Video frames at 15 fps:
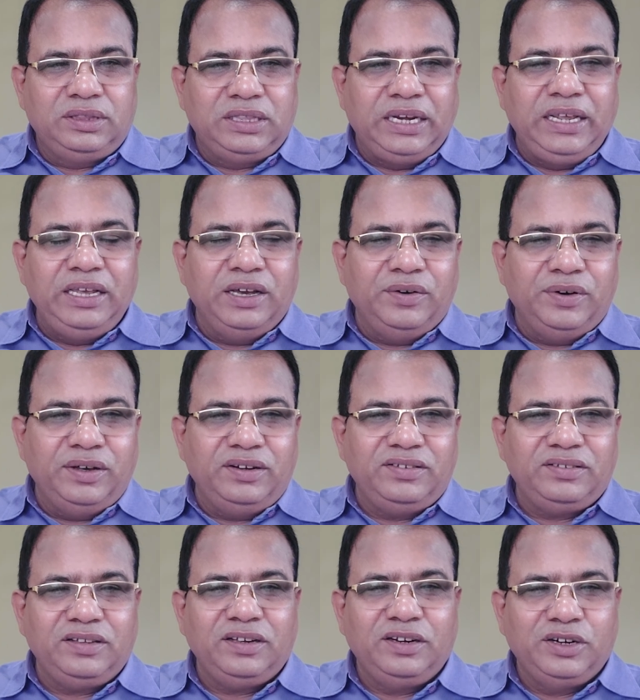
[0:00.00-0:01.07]
3
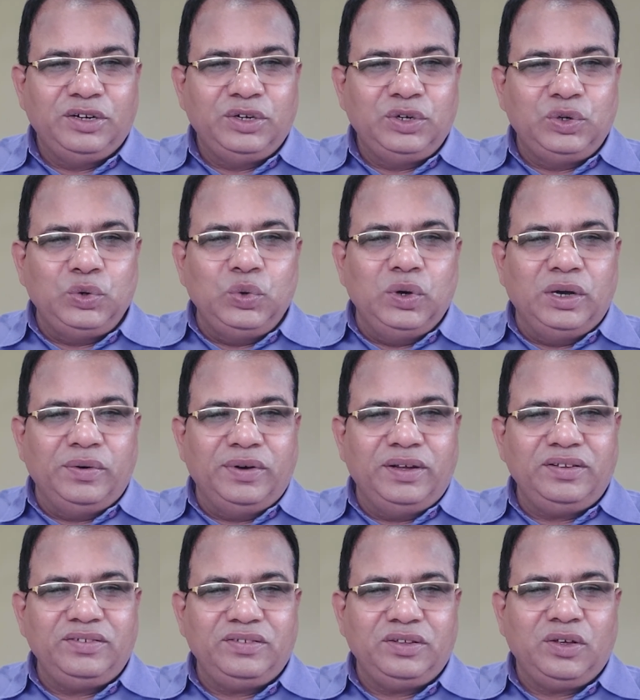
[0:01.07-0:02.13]
hours, 2
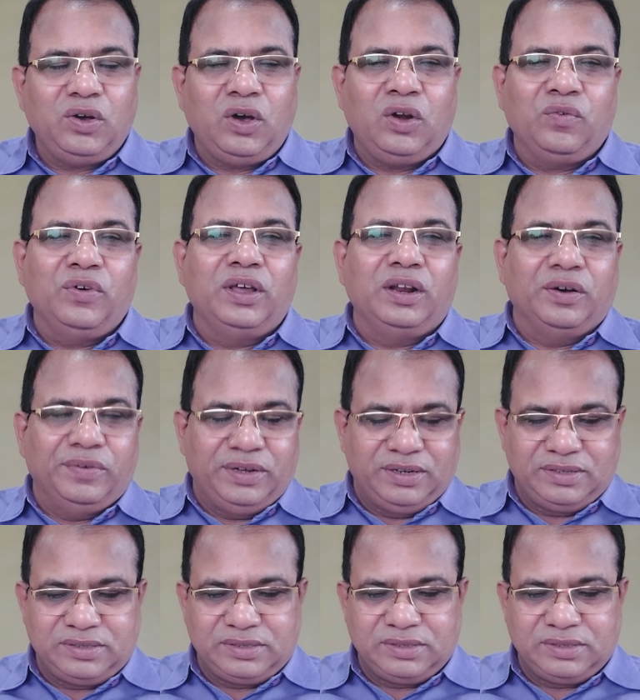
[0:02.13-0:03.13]
hours or 1 hour.